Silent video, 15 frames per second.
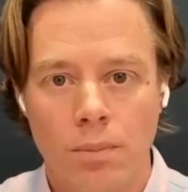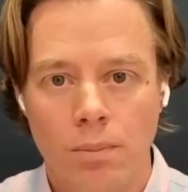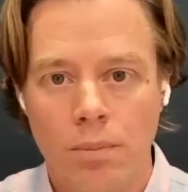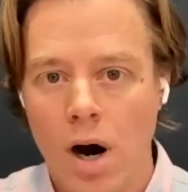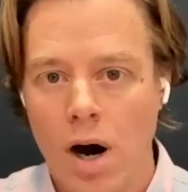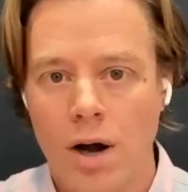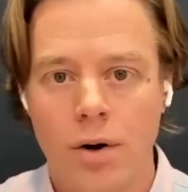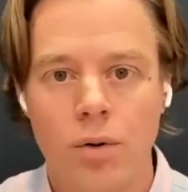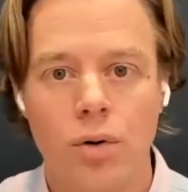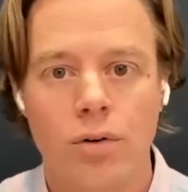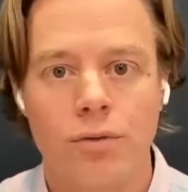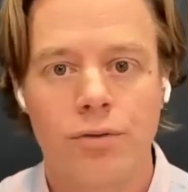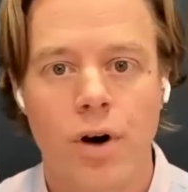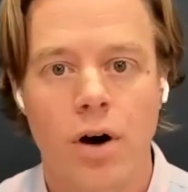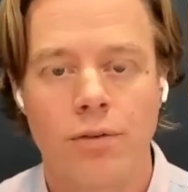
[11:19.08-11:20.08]
model
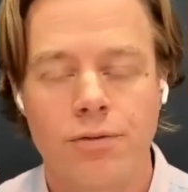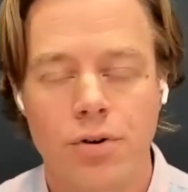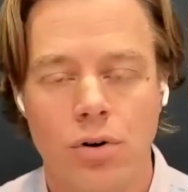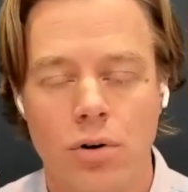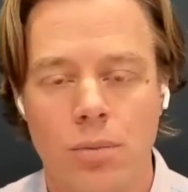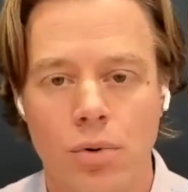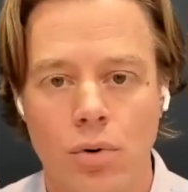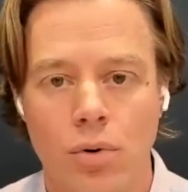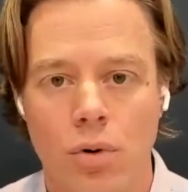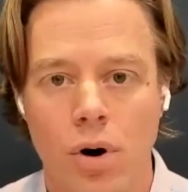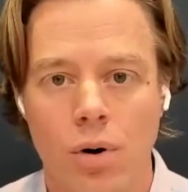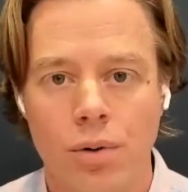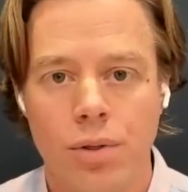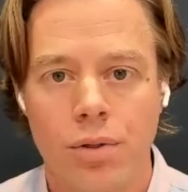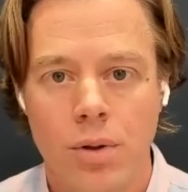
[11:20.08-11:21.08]
of, of durable yeah,
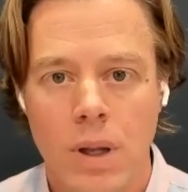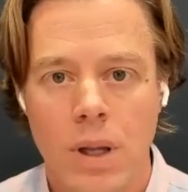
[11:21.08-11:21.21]
growth